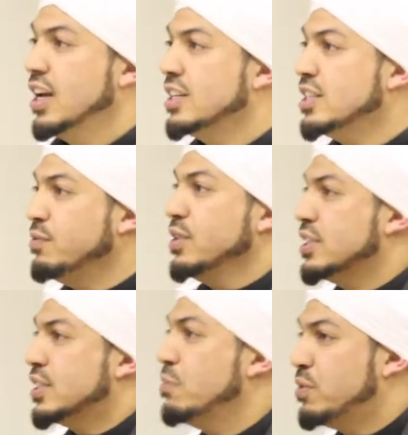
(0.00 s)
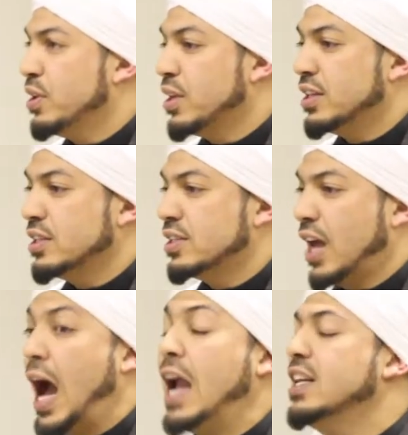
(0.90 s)
as if it is something that is
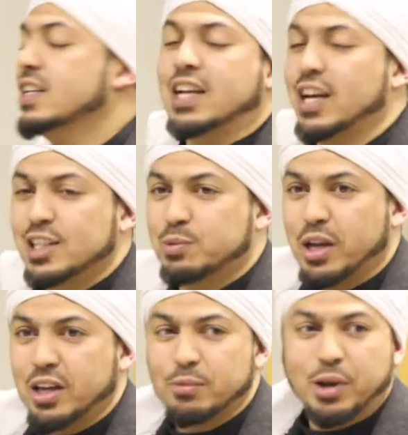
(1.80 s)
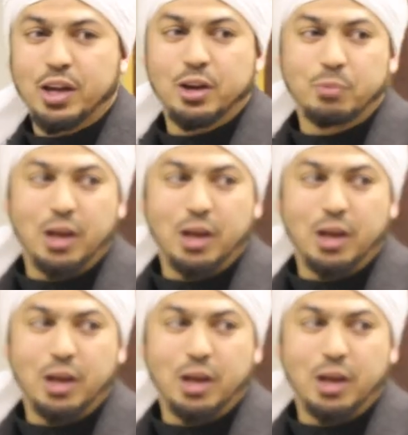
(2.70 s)
highly encouraged by, by,